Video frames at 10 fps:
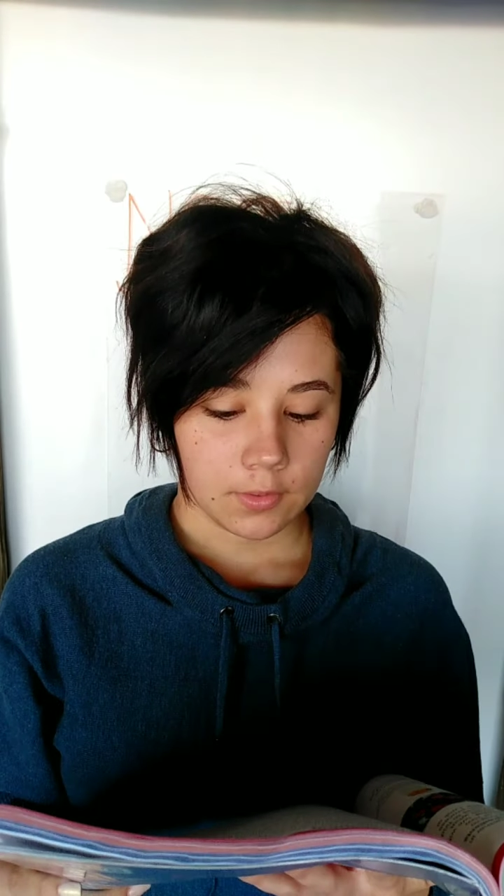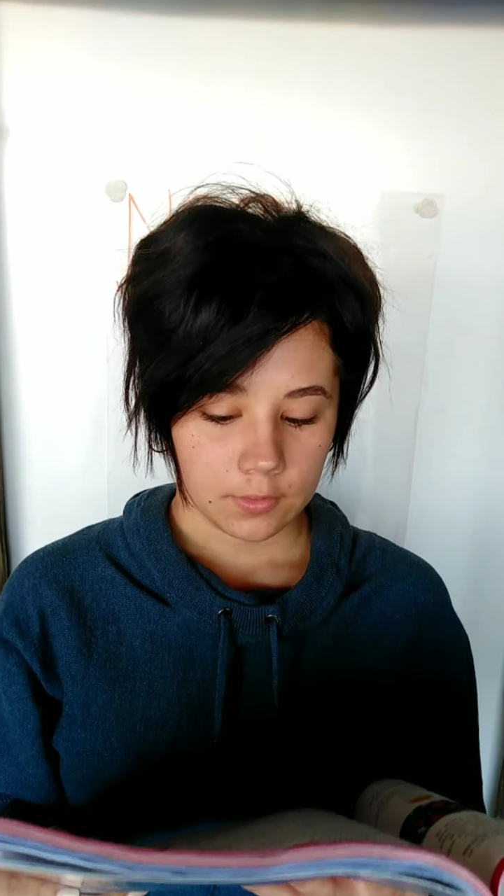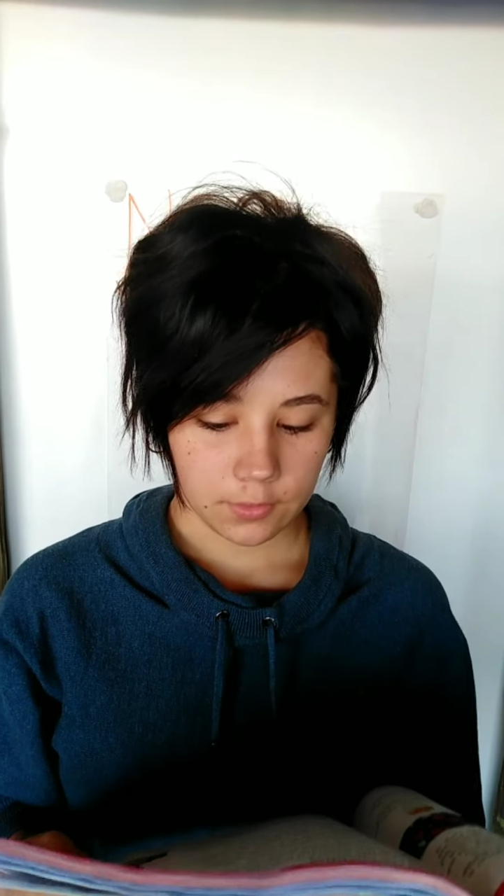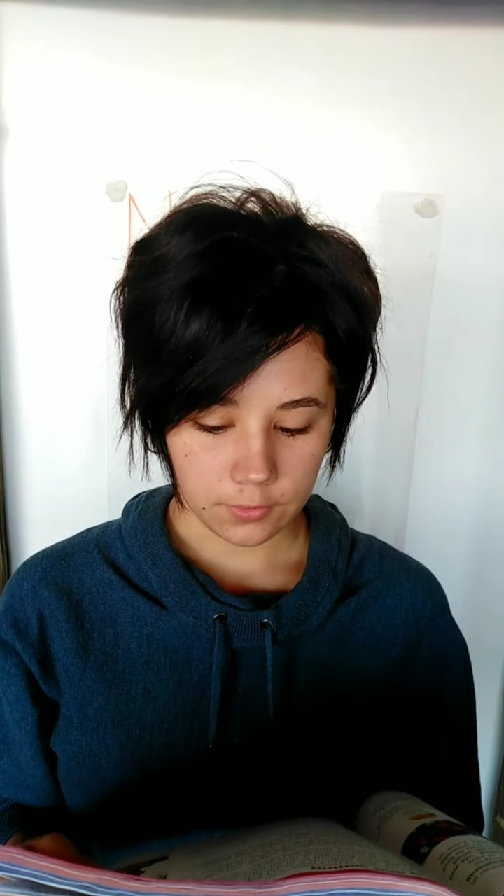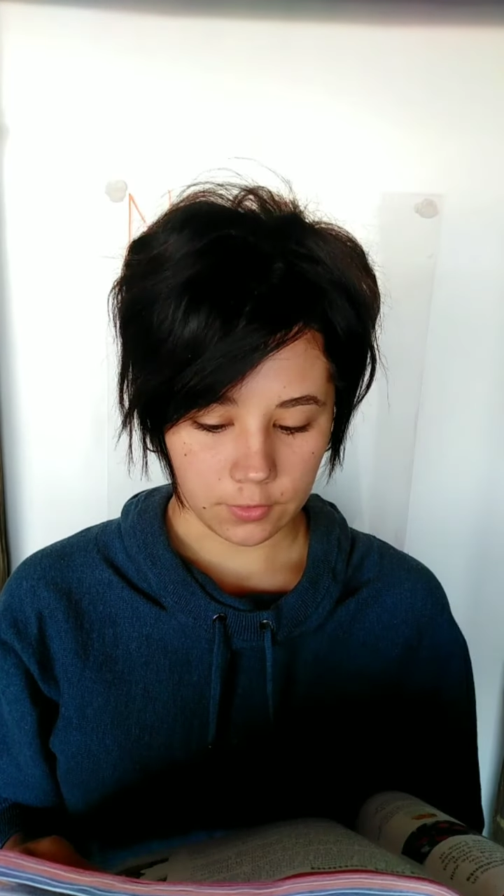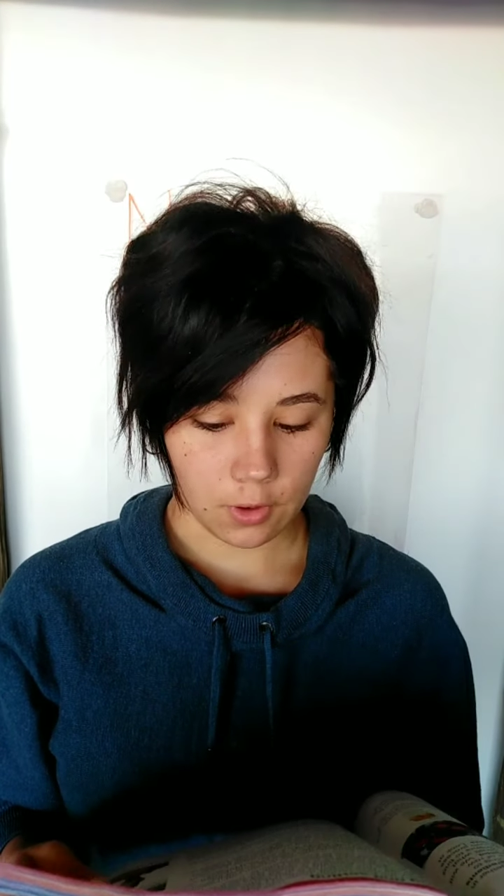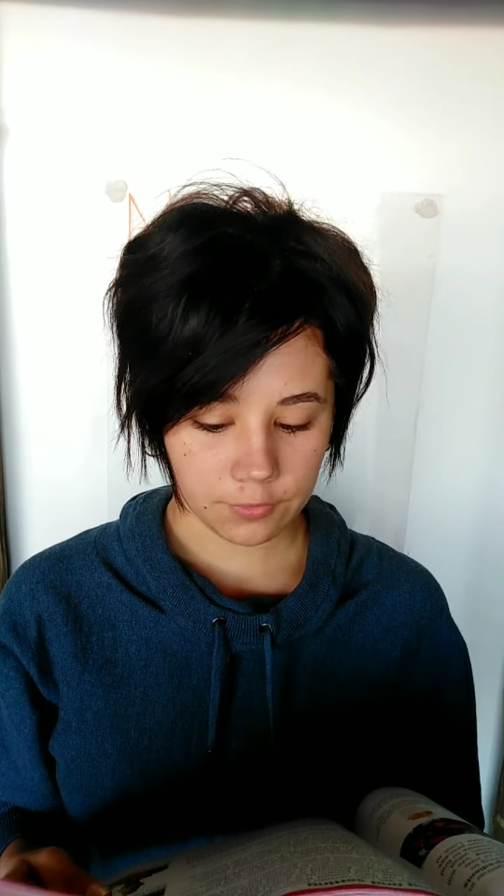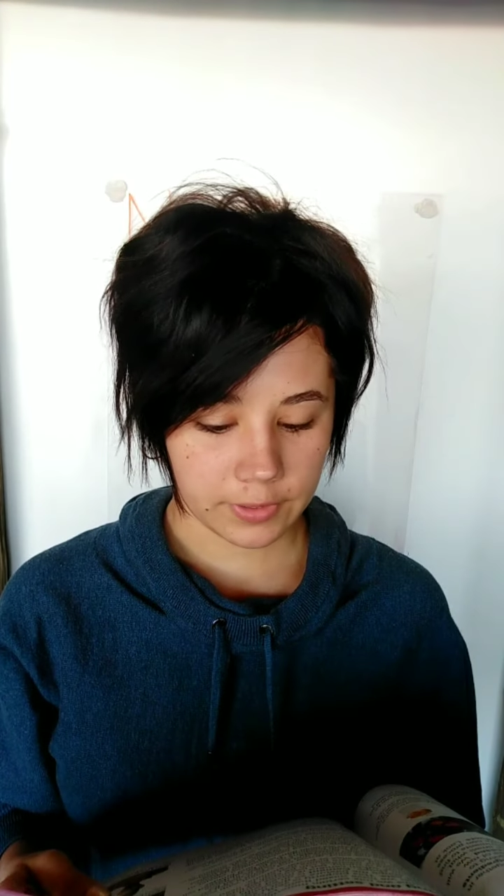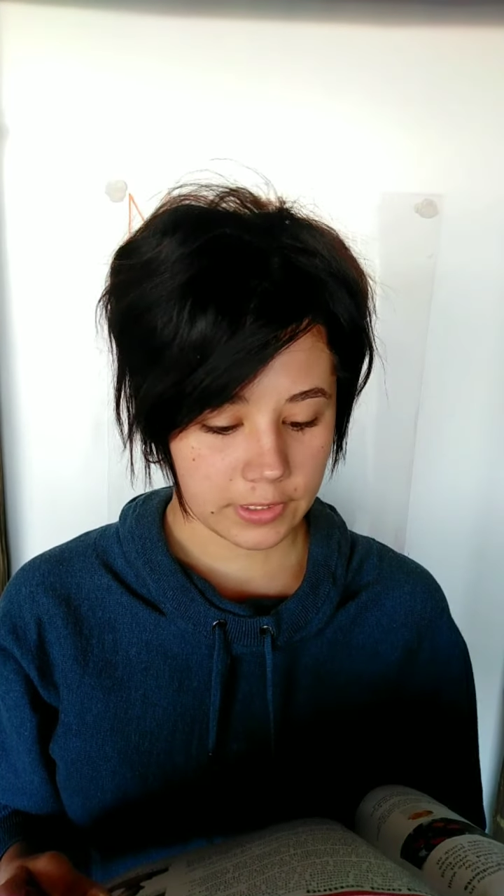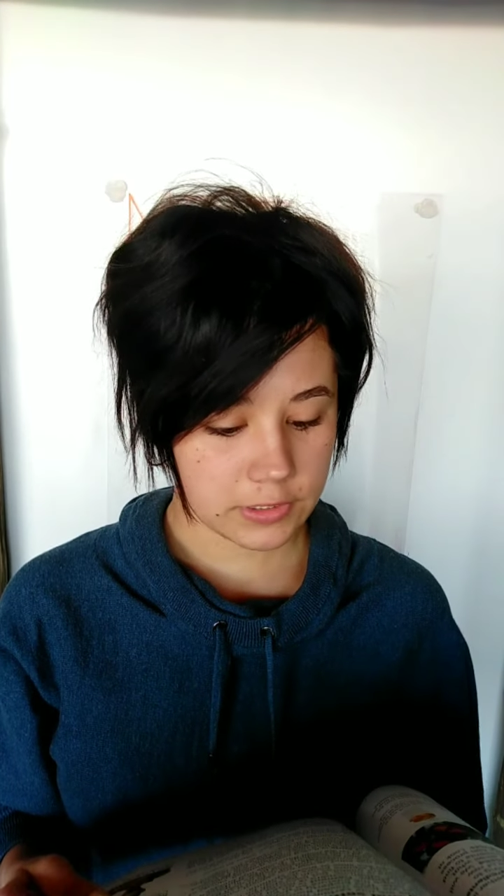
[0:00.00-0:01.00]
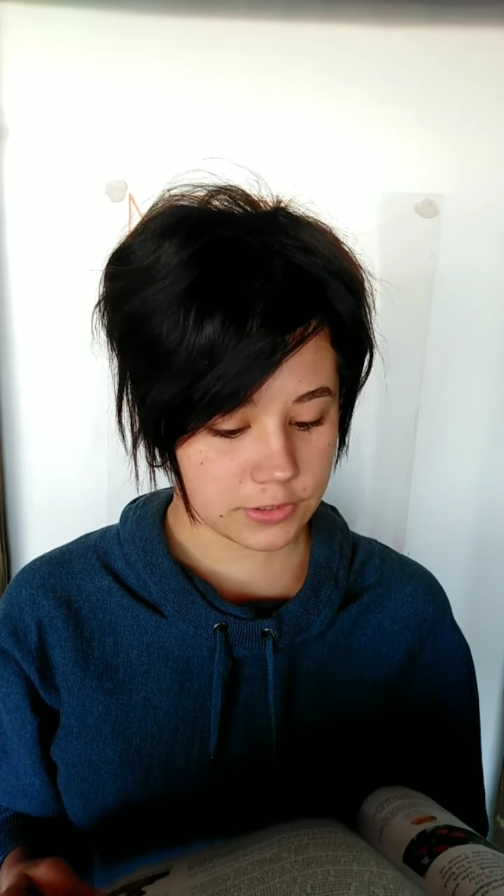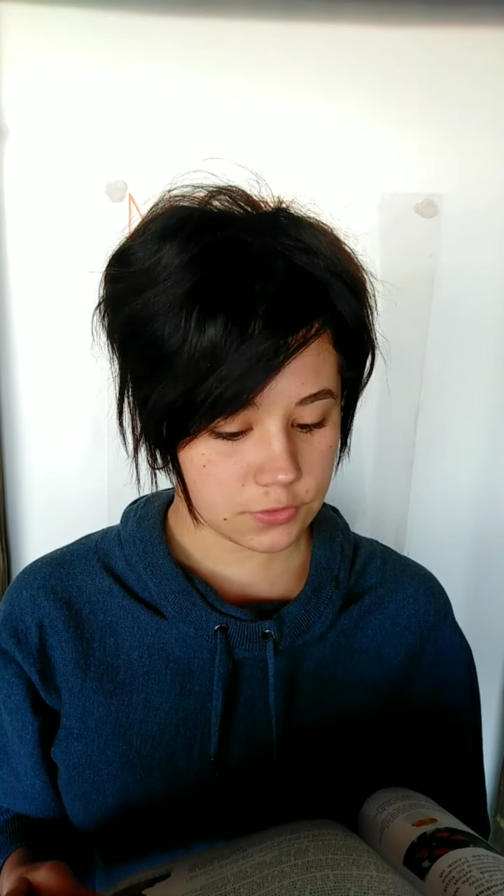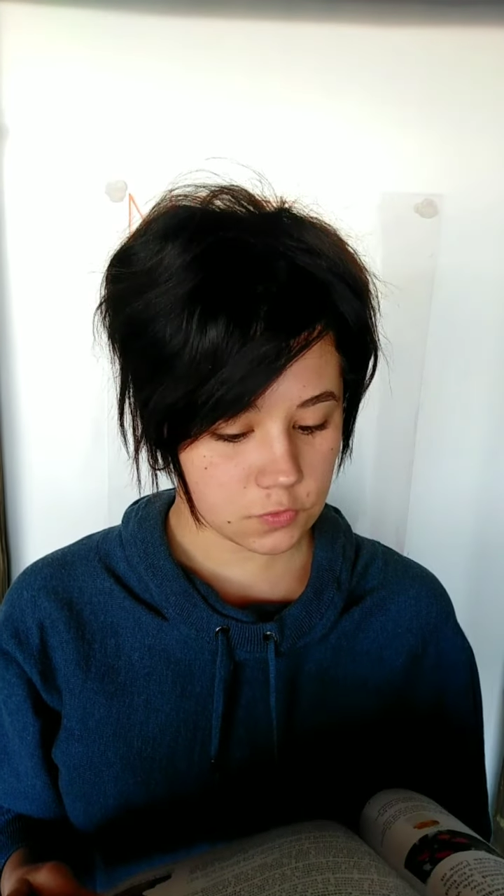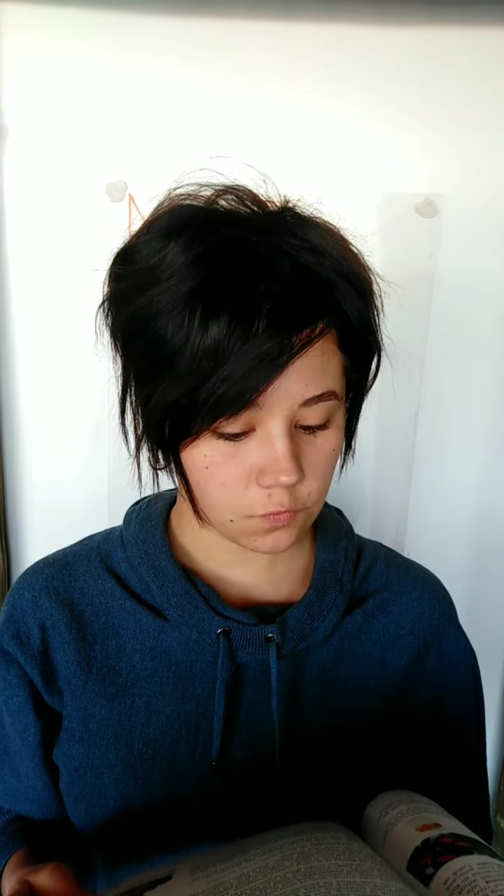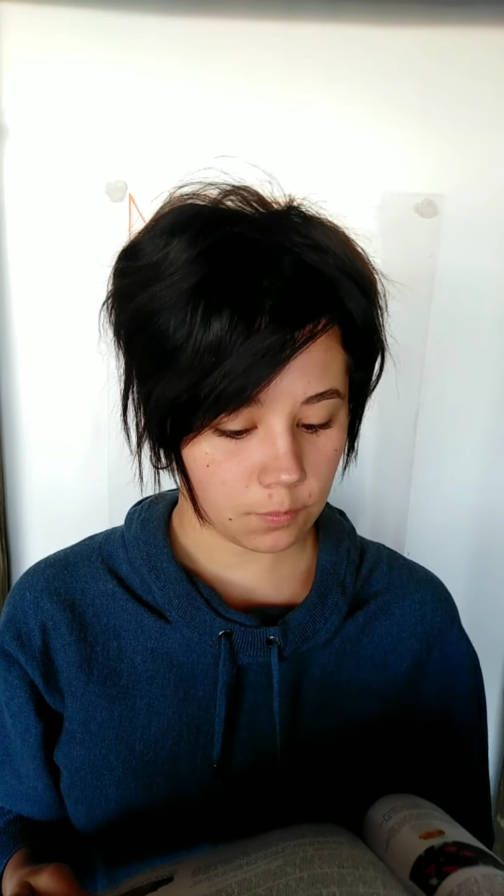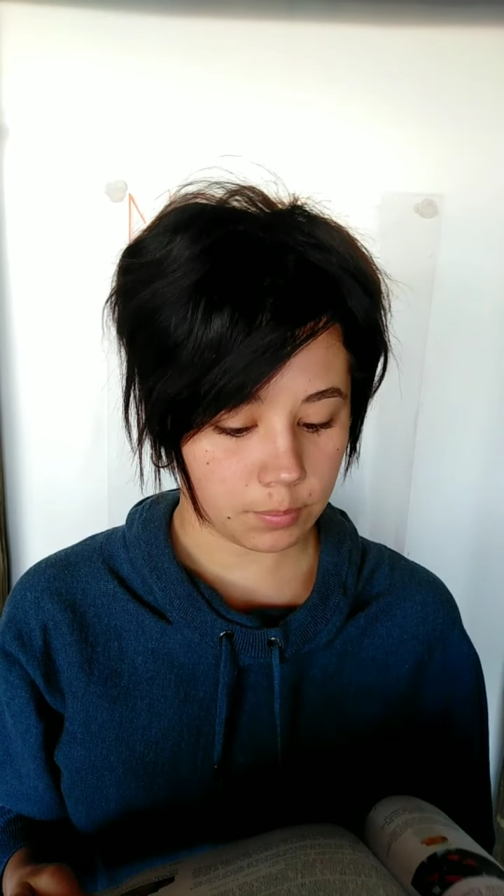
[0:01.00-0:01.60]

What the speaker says: Good. Concrete is used for